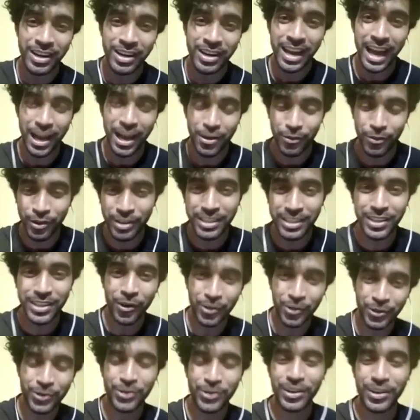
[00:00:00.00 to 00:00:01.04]
I want an
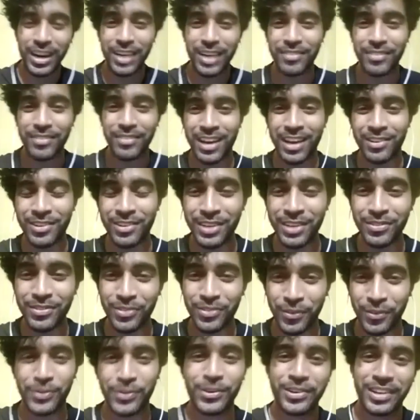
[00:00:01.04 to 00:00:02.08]
autograph, I want a
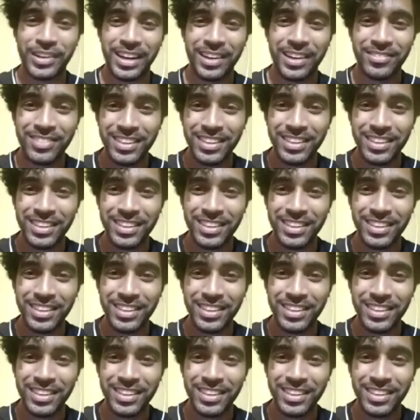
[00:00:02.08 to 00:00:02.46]
photograph.